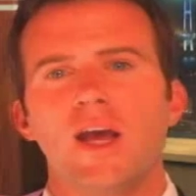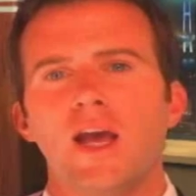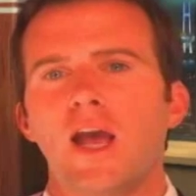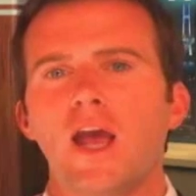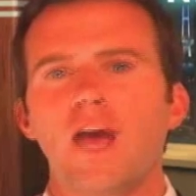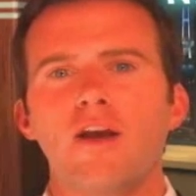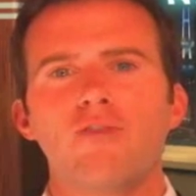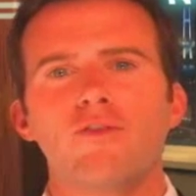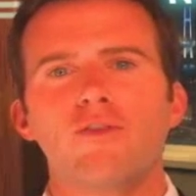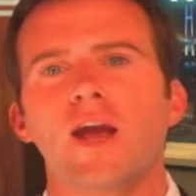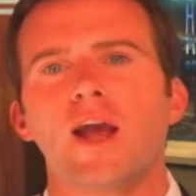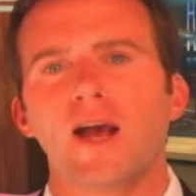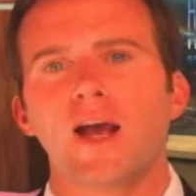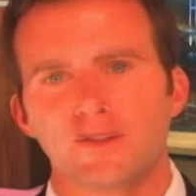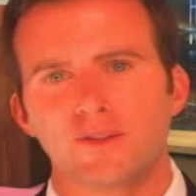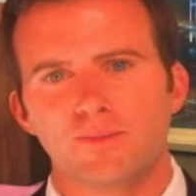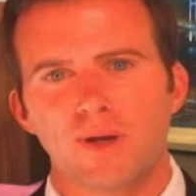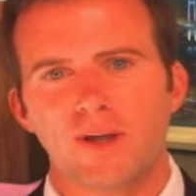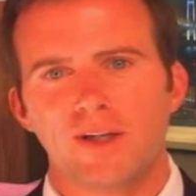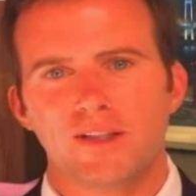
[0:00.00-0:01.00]
Every
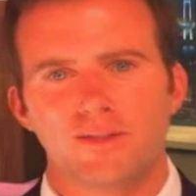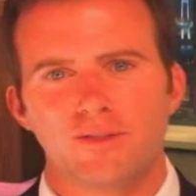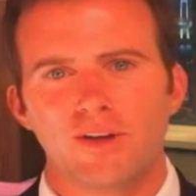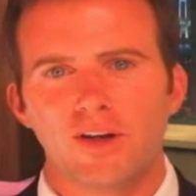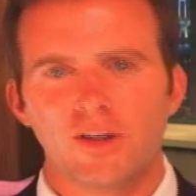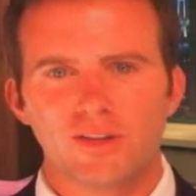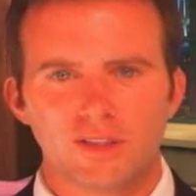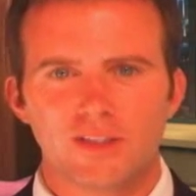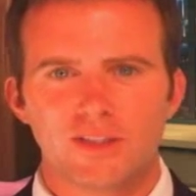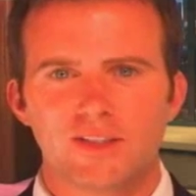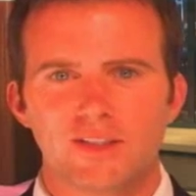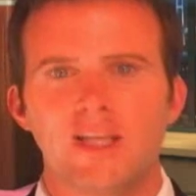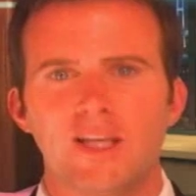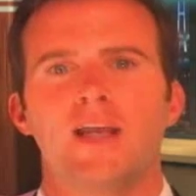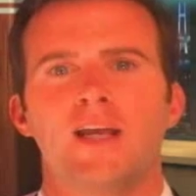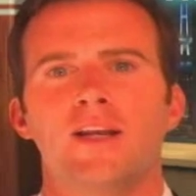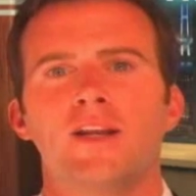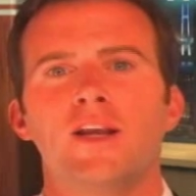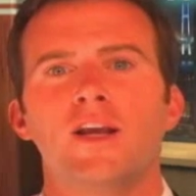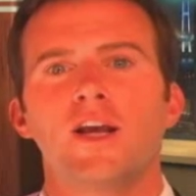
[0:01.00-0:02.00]
aspect of healthy
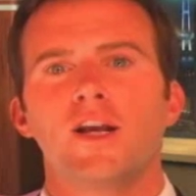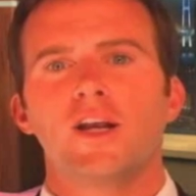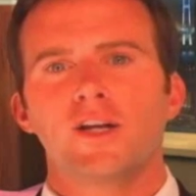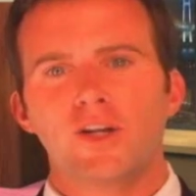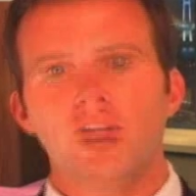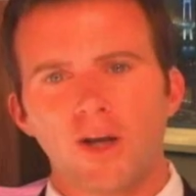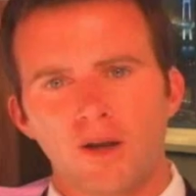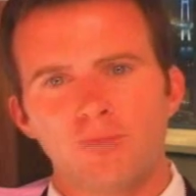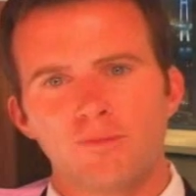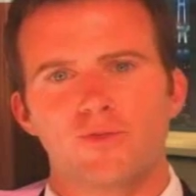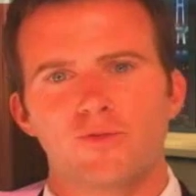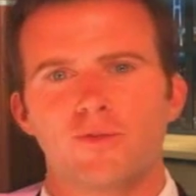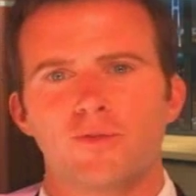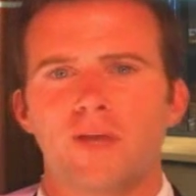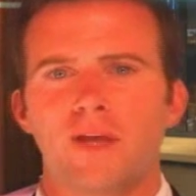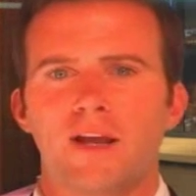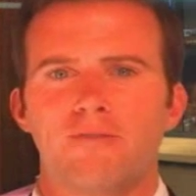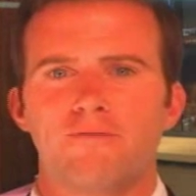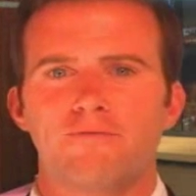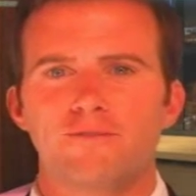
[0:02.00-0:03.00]
skin comes from
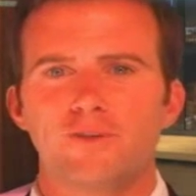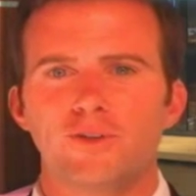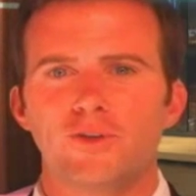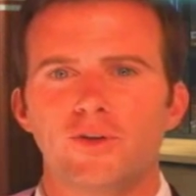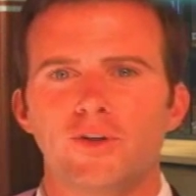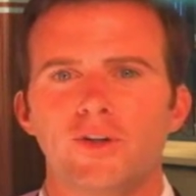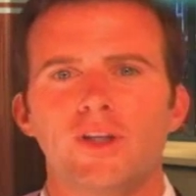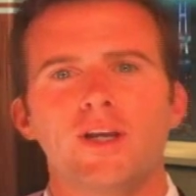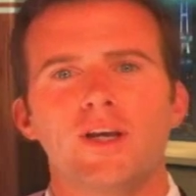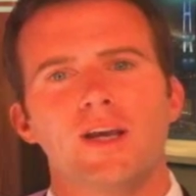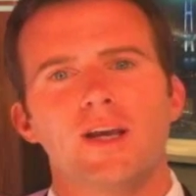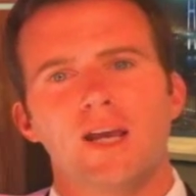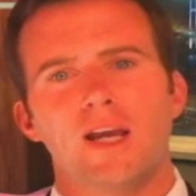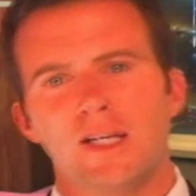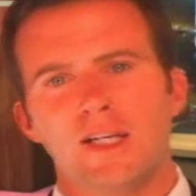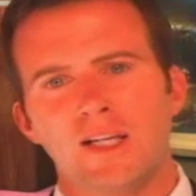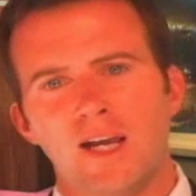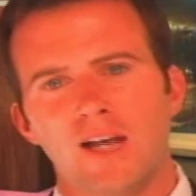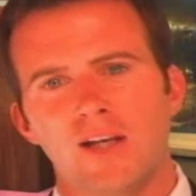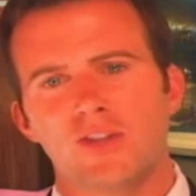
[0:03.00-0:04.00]
that food,
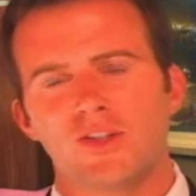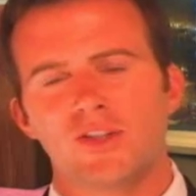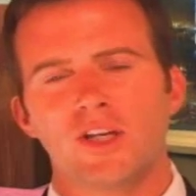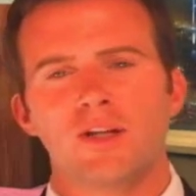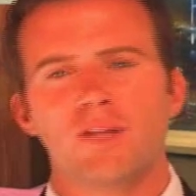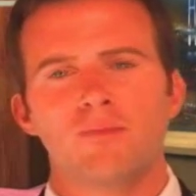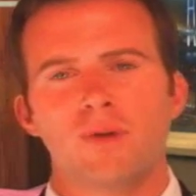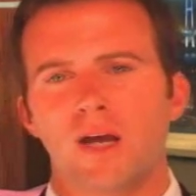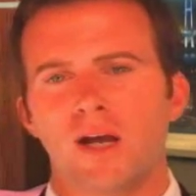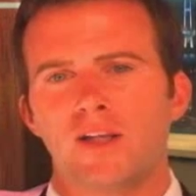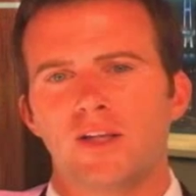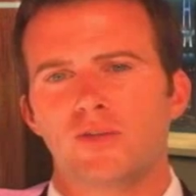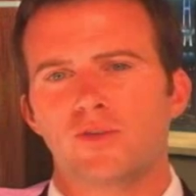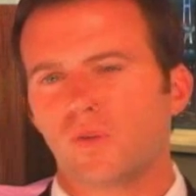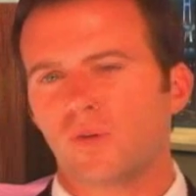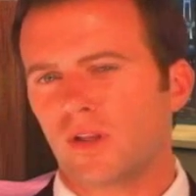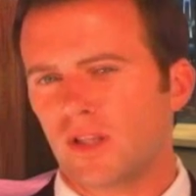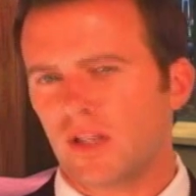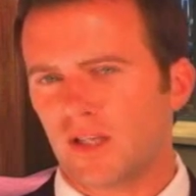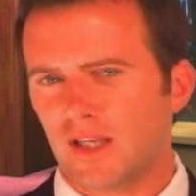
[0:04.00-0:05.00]
and niacinamide is
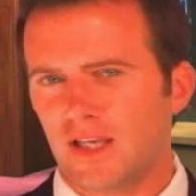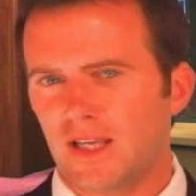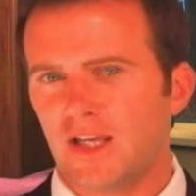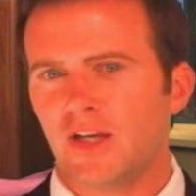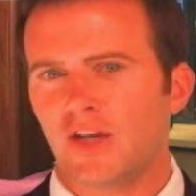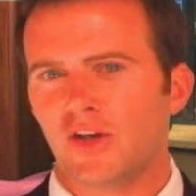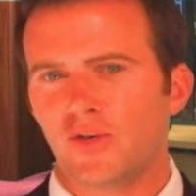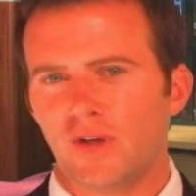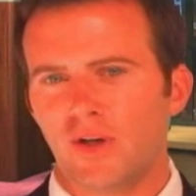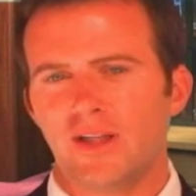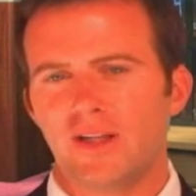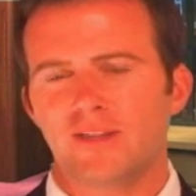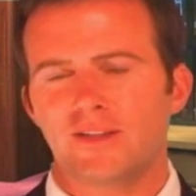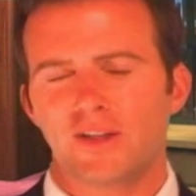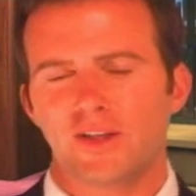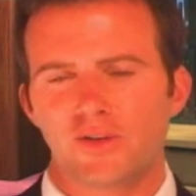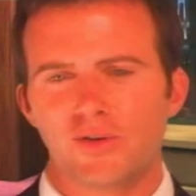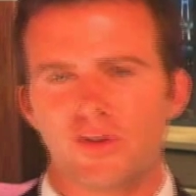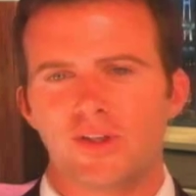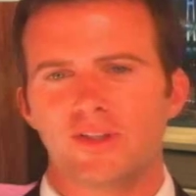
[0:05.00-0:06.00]
one of the key ingredients
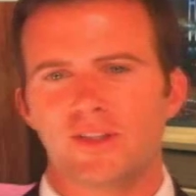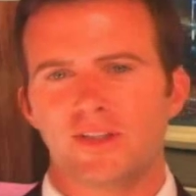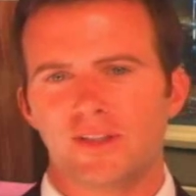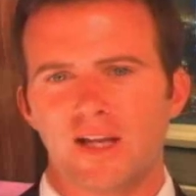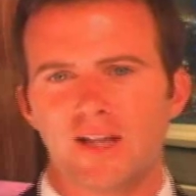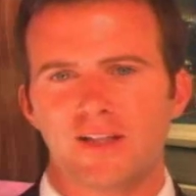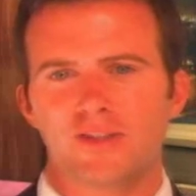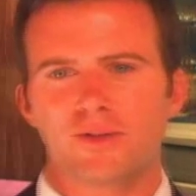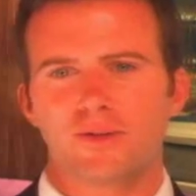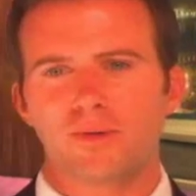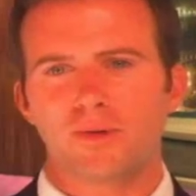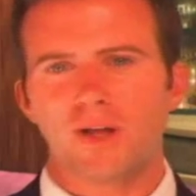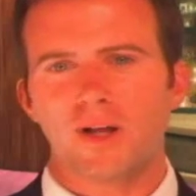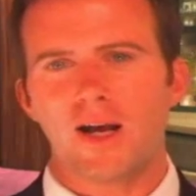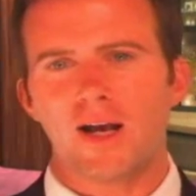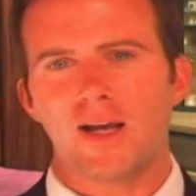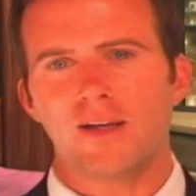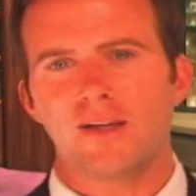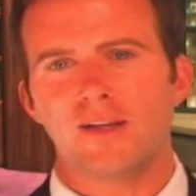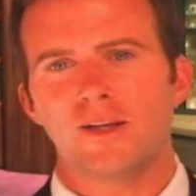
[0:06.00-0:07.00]
increasing that
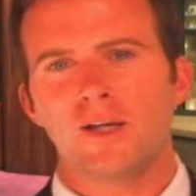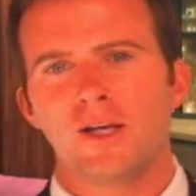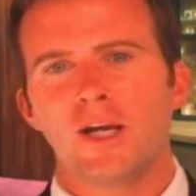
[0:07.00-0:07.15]
supply.